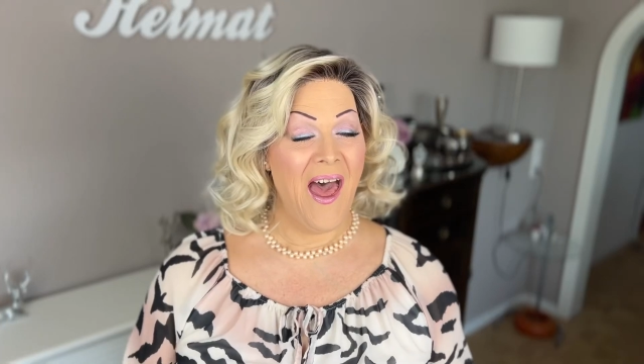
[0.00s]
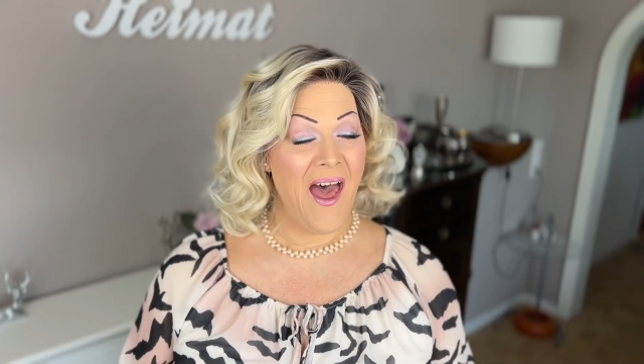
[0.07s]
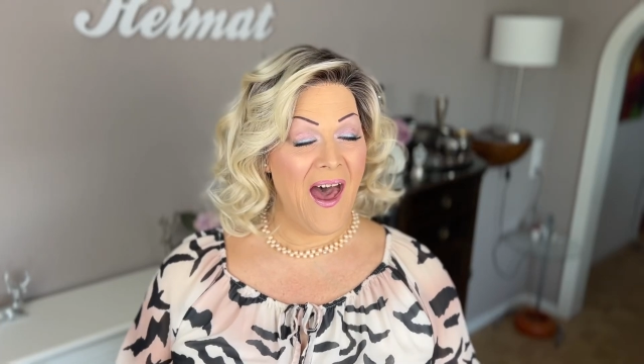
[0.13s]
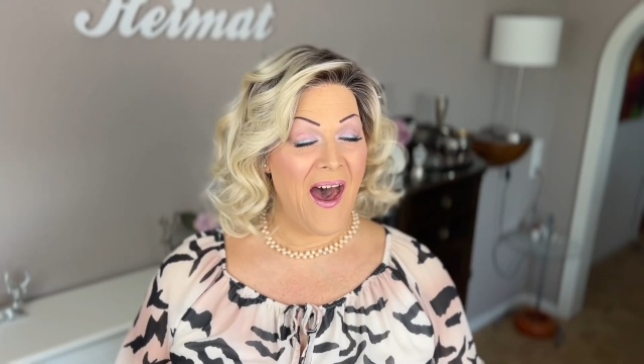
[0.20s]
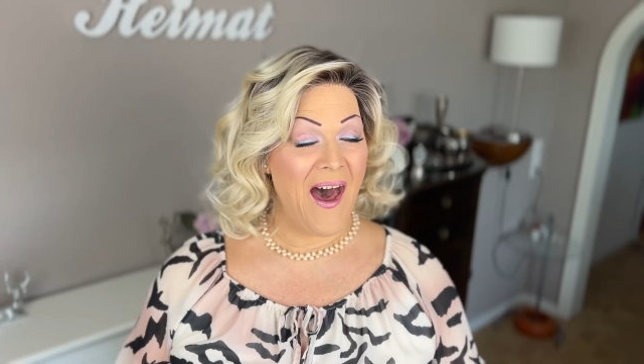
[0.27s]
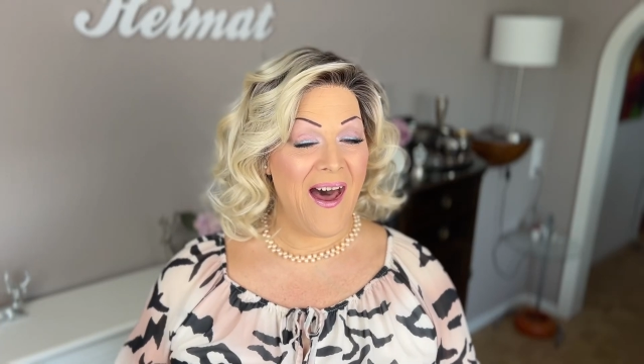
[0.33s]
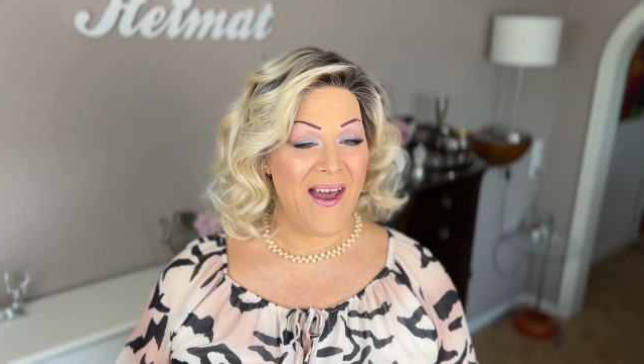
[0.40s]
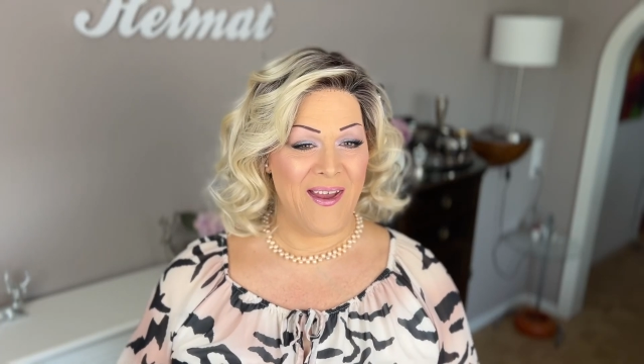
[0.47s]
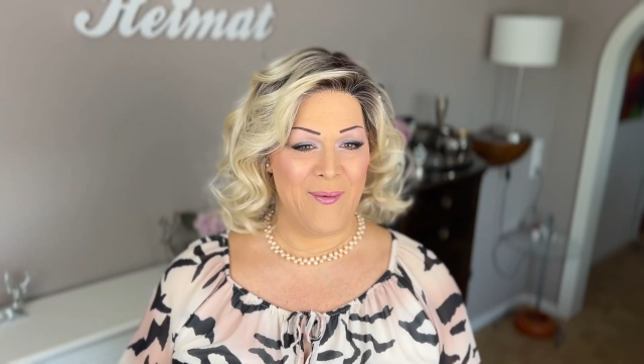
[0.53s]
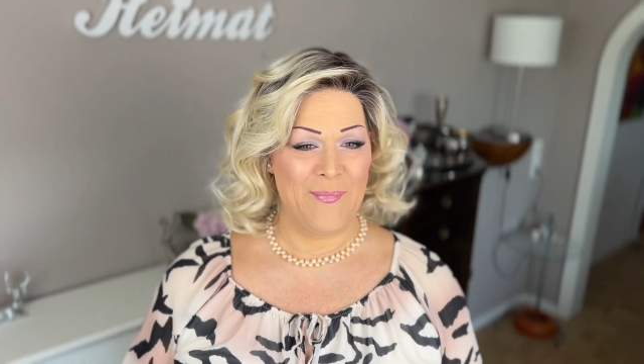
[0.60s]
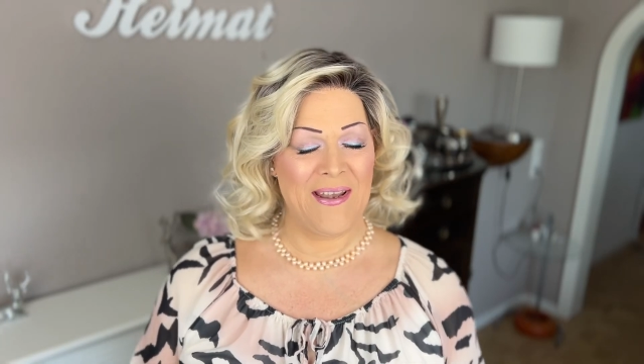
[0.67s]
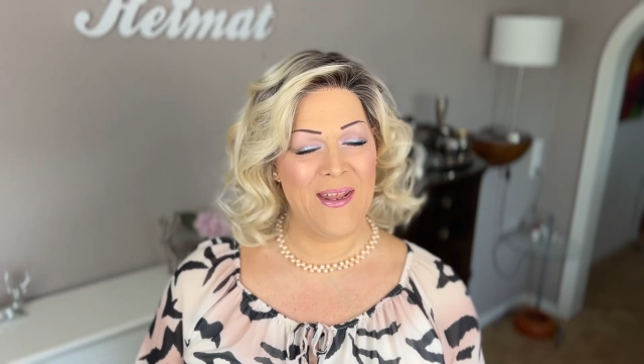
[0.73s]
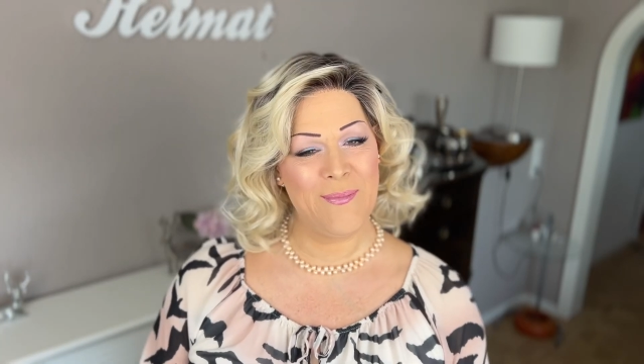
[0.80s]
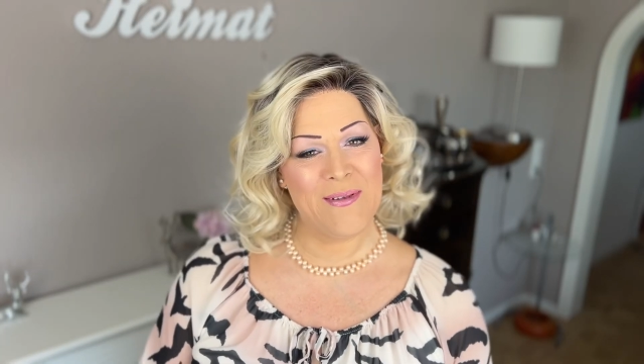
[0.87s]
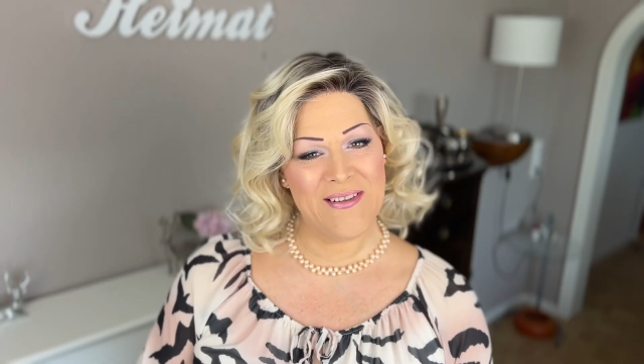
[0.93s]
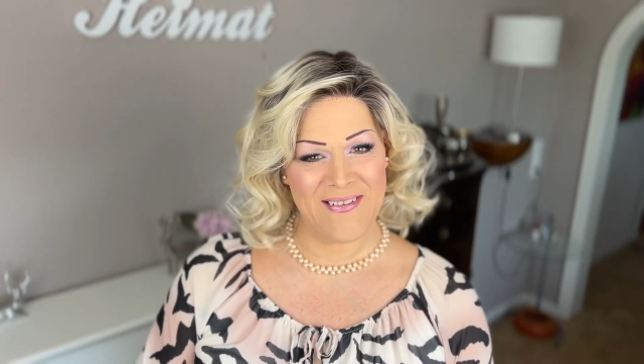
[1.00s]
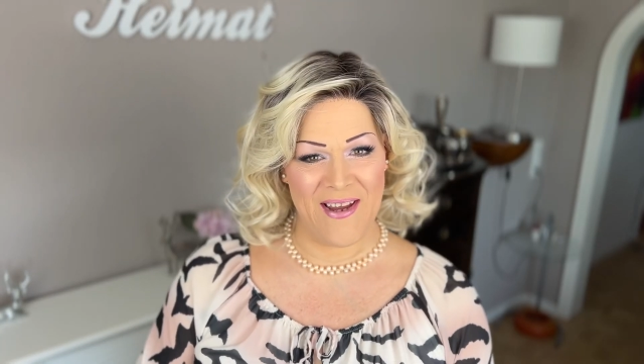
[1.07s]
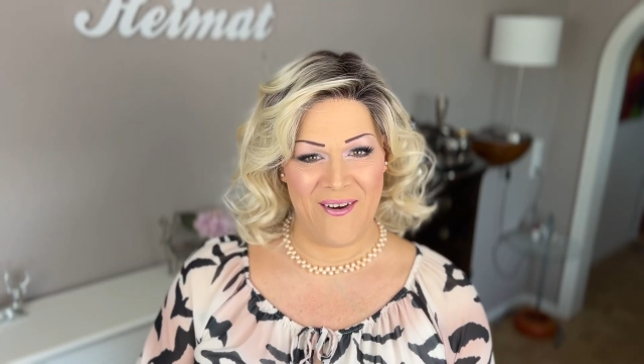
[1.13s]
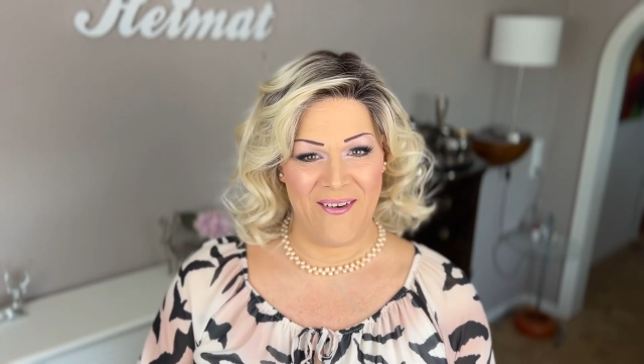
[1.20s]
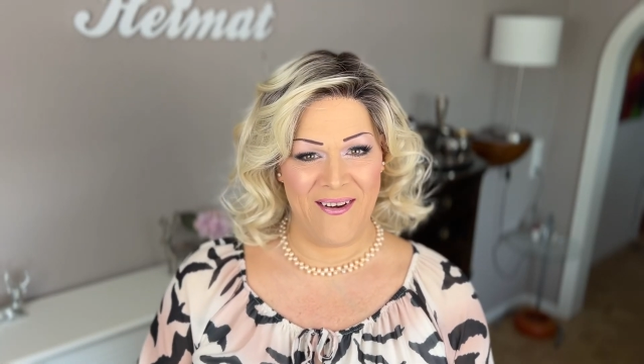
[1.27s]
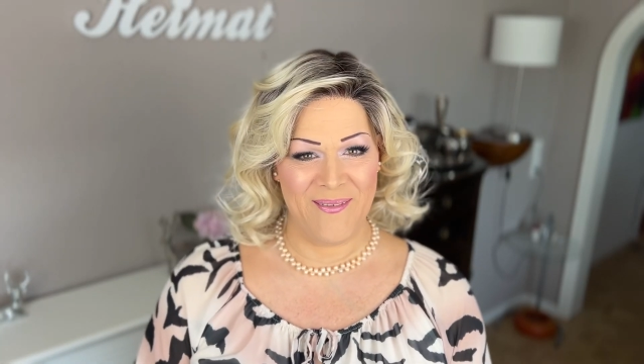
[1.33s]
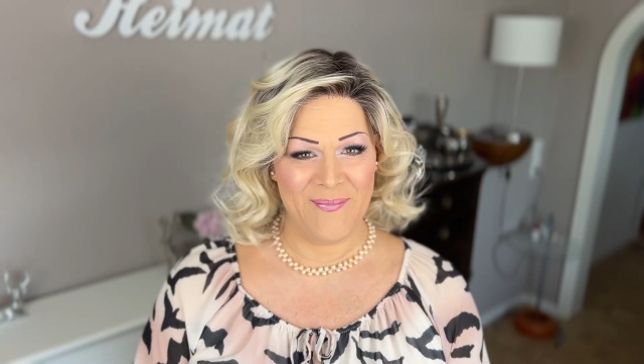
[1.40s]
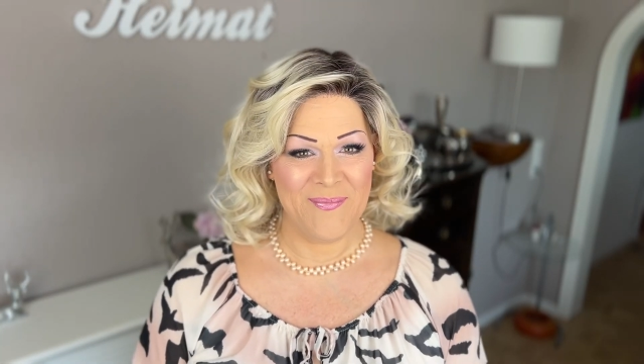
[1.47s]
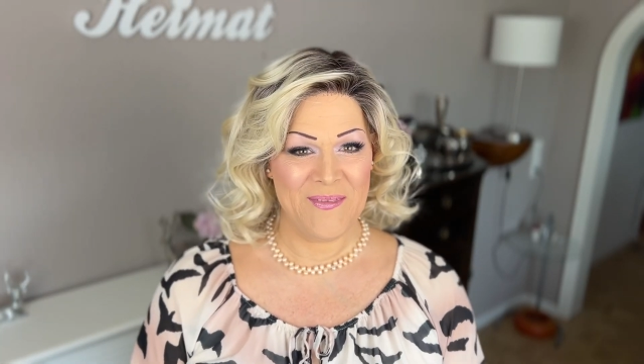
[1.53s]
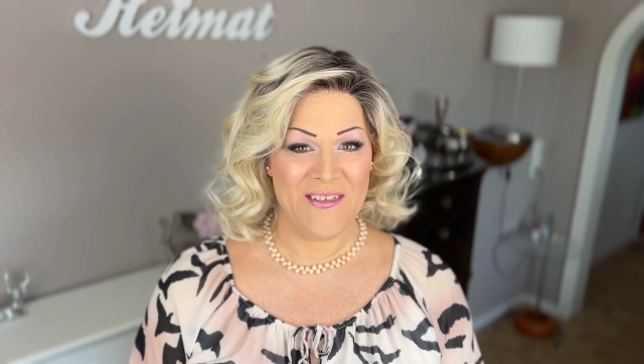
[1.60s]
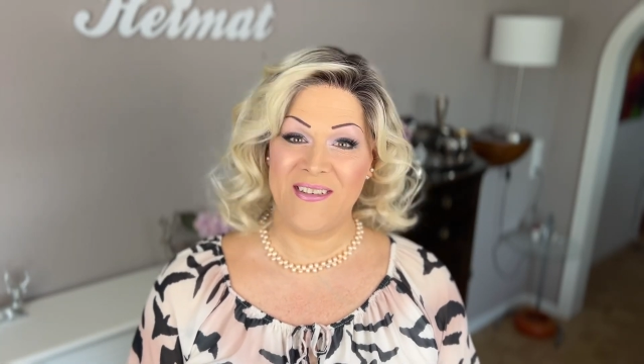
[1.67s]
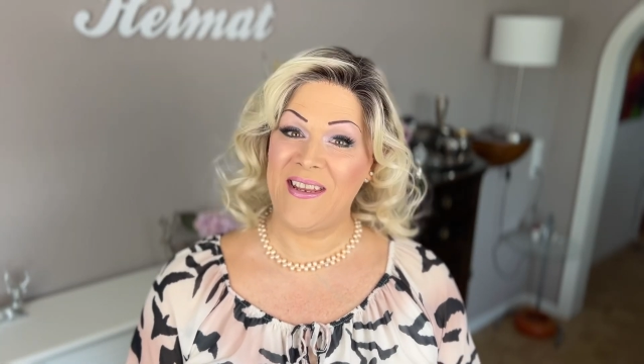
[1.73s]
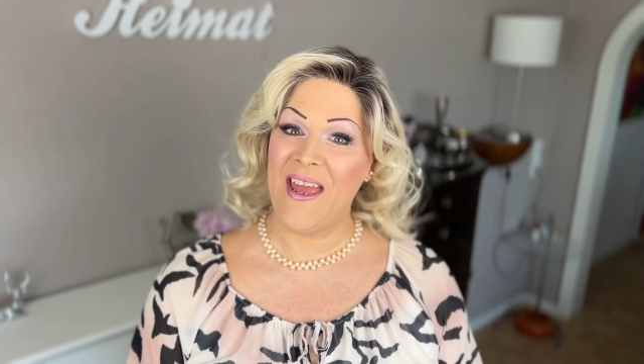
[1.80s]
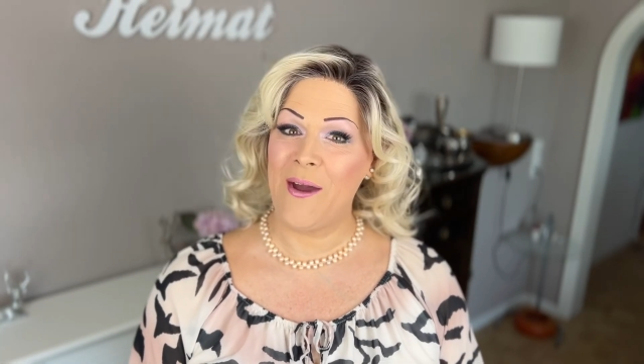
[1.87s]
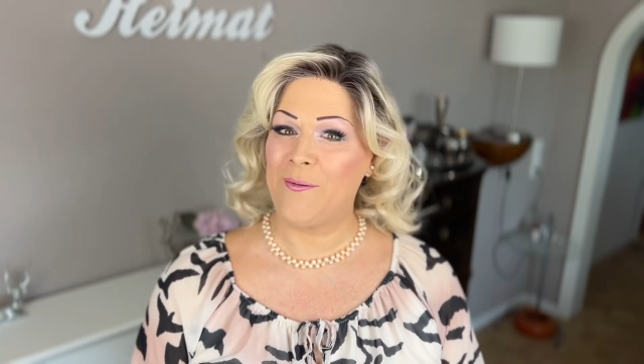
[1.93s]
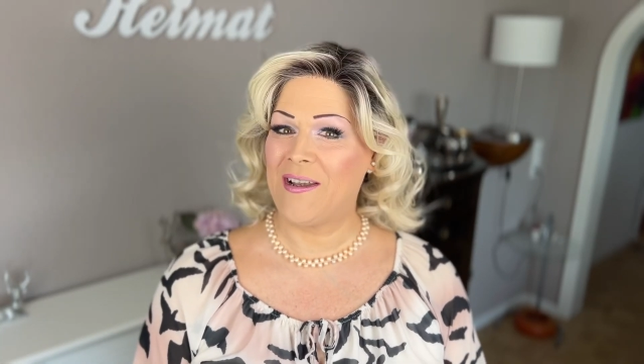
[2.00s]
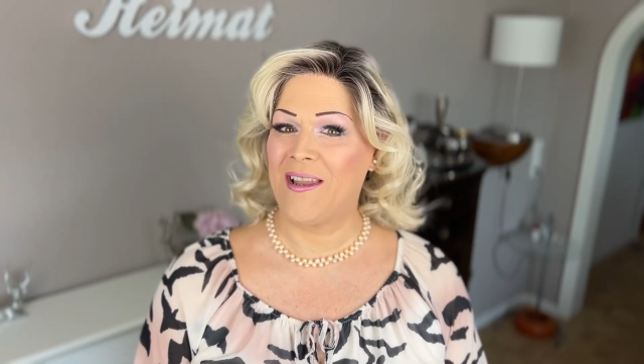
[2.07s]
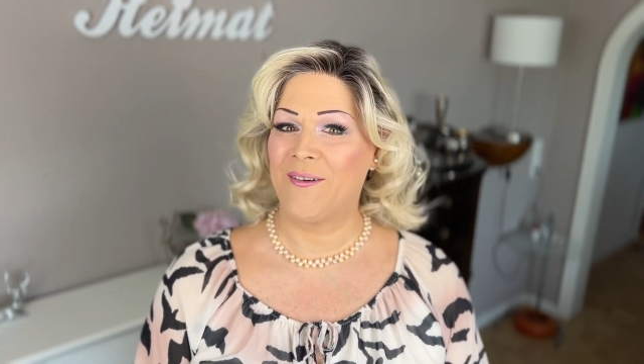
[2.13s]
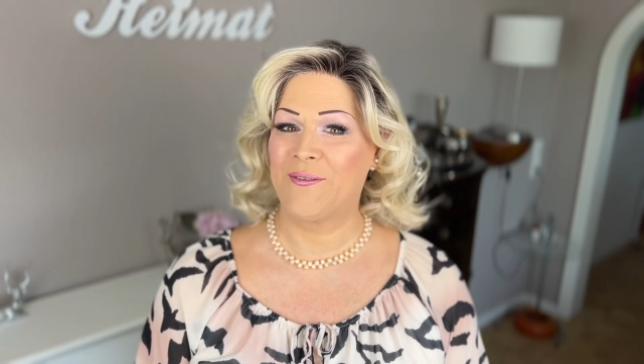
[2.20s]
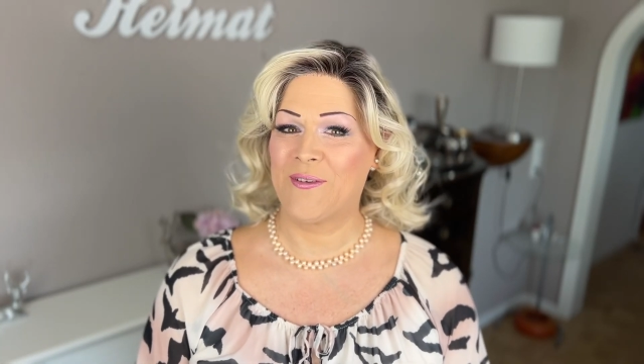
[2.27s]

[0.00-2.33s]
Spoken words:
Hi, my name is Sarah. Today I would love